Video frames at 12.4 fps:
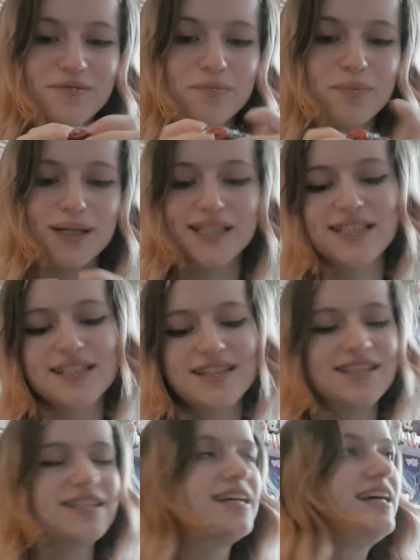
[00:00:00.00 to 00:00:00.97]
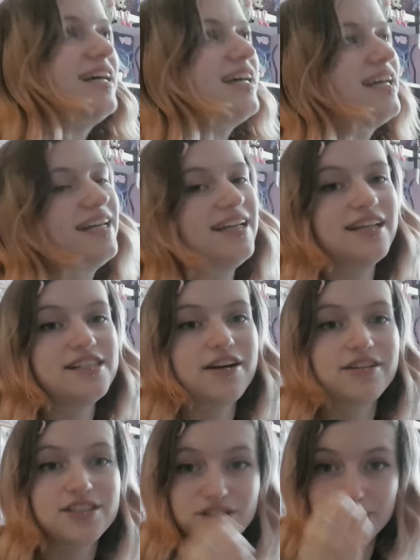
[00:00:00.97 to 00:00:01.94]
buttons in a
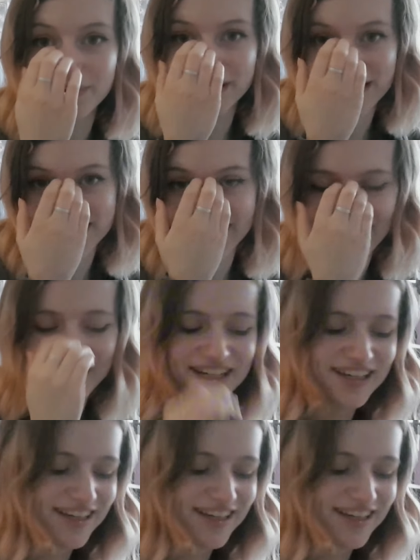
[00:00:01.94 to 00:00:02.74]
charity shop yesterday.